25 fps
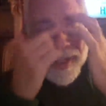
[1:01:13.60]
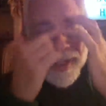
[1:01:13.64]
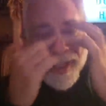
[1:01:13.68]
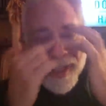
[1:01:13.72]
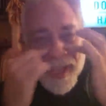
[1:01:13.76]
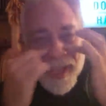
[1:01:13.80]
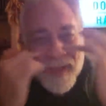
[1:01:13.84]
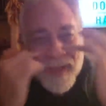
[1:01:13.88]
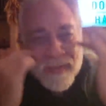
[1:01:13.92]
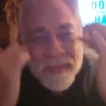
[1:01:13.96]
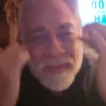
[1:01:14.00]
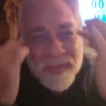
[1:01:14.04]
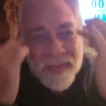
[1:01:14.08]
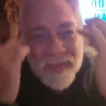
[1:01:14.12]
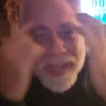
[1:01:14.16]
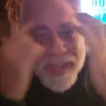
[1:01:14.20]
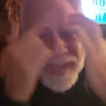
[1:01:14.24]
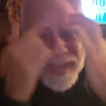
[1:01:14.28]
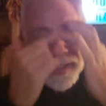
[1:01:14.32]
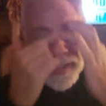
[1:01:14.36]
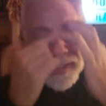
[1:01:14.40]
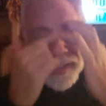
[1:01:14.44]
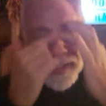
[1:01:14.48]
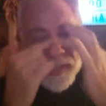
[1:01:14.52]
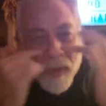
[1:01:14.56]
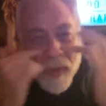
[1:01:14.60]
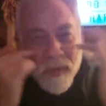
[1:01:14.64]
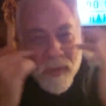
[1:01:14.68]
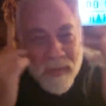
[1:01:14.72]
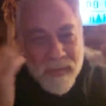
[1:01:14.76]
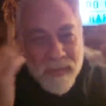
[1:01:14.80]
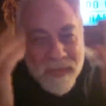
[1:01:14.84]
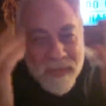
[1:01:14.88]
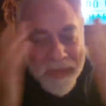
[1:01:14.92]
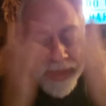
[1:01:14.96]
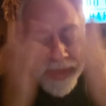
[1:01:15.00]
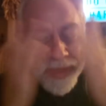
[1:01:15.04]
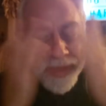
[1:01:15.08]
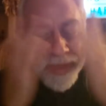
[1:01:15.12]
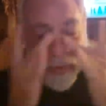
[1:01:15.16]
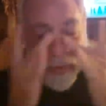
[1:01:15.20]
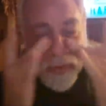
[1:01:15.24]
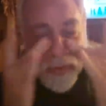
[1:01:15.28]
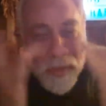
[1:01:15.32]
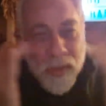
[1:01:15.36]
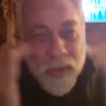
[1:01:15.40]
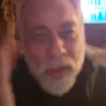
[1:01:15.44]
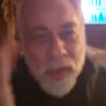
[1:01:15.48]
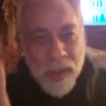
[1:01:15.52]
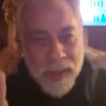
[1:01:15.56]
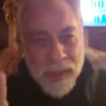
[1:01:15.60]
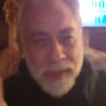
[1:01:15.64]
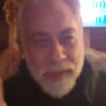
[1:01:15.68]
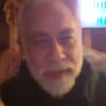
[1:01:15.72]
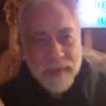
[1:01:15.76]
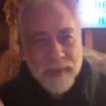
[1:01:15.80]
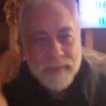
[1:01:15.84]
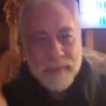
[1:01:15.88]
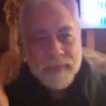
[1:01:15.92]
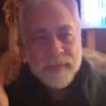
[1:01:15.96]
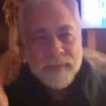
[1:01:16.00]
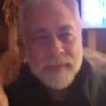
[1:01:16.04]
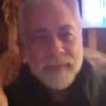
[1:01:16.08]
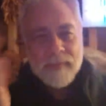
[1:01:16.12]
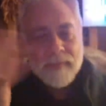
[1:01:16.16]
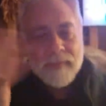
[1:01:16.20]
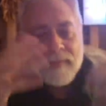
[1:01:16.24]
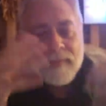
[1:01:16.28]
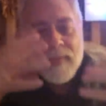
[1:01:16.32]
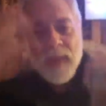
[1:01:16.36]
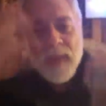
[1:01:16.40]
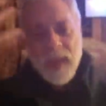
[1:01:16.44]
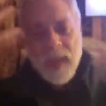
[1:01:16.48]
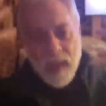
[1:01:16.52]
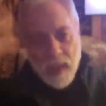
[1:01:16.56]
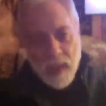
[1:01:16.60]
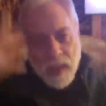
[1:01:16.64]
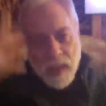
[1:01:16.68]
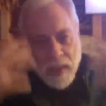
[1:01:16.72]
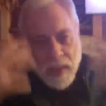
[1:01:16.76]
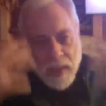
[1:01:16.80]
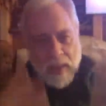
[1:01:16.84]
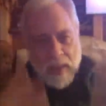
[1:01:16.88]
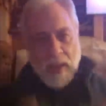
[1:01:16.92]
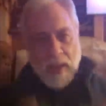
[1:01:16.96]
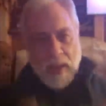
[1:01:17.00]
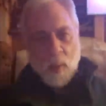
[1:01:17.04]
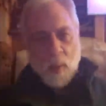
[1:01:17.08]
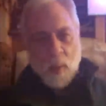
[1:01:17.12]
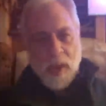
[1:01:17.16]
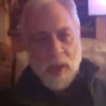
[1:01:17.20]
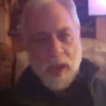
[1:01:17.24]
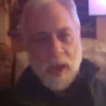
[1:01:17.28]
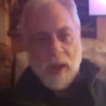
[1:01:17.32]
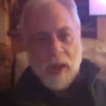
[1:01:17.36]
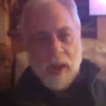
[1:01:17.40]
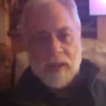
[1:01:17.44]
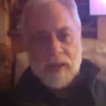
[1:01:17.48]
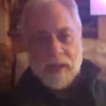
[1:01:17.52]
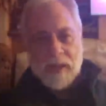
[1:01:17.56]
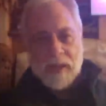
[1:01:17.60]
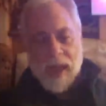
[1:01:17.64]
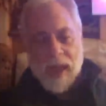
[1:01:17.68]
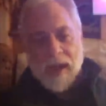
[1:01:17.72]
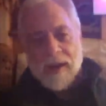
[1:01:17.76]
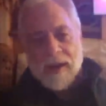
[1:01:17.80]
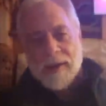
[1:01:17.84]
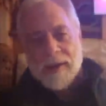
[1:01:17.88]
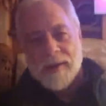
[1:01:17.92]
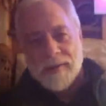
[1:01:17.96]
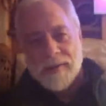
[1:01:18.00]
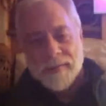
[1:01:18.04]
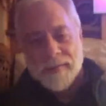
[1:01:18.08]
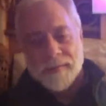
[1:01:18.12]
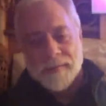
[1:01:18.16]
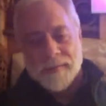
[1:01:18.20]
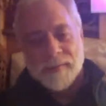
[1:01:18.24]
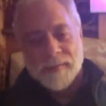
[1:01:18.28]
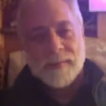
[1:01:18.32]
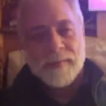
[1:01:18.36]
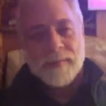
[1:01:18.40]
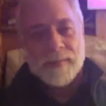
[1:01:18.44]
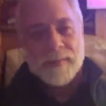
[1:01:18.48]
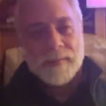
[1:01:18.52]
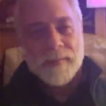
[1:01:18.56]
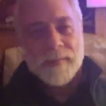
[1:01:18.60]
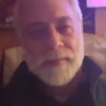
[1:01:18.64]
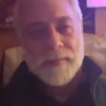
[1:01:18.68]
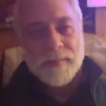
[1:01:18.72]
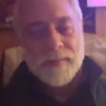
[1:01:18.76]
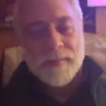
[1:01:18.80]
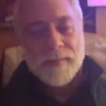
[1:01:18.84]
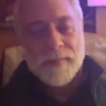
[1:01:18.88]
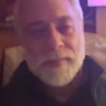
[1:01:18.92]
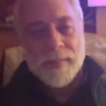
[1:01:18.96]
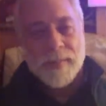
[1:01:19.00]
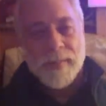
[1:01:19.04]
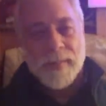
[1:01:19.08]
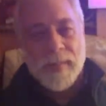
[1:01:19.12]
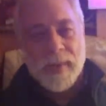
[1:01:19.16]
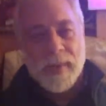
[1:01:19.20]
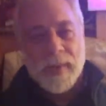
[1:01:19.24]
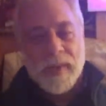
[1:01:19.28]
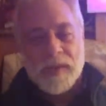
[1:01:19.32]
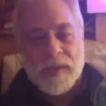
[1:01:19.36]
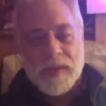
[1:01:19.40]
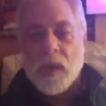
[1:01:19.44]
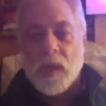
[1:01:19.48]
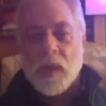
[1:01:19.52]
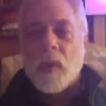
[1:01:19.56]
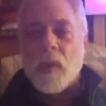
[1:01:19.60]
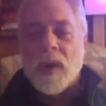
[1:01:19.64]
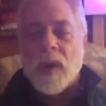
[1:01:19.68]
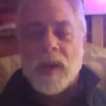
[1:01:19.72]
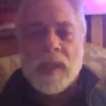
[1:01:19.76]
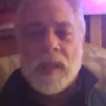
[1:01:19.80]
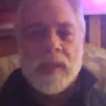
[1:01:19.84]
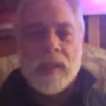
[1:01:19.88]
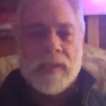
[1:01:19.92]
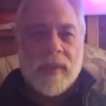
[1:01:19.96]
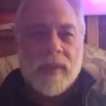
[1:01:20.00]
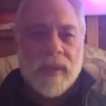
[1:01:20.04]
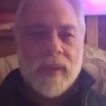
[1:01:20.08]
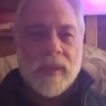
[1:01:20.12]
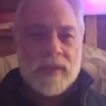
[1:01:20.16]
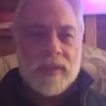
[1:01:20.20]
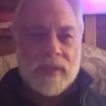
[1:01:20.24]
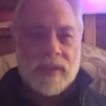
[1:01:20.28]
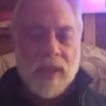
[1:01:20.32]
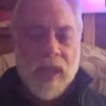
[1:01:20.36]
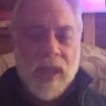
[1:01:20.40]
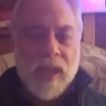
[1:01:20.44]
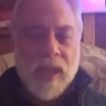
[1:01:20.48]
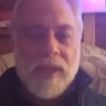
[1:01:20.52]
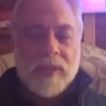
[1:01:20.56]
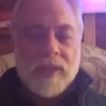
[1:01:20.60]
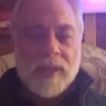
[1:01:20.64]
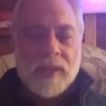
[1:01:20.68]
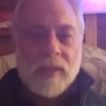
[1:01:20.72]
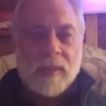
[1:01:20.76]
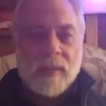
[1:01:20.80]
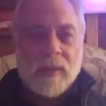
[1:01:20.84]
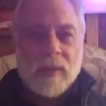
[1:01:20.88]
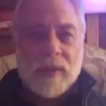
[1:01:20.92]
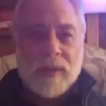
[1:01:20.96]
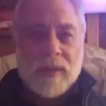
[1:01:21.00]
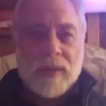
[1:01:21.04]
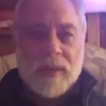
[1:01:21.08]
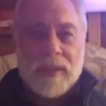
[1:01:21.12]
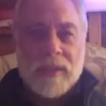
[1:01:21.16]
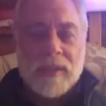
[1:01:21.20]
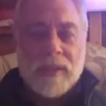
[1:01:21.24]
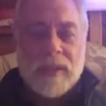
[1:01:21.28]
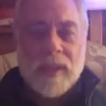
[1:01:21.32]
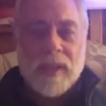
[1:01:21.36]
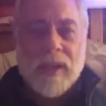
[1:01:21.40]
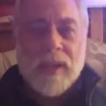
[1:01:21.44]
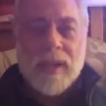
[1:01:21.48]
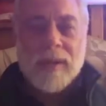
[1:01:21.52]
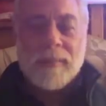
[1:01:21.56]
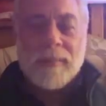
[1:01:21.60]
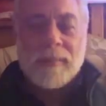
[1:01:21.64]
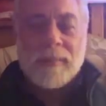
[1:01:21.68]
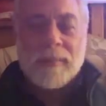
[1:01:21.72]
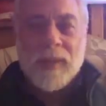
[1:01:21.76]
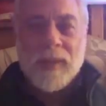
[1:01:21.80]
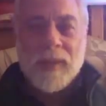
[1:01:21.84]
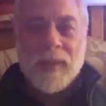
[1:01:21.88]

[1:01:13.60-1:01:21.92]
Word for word: if these don't feel good, then we are tired. So one of the things that I do is um,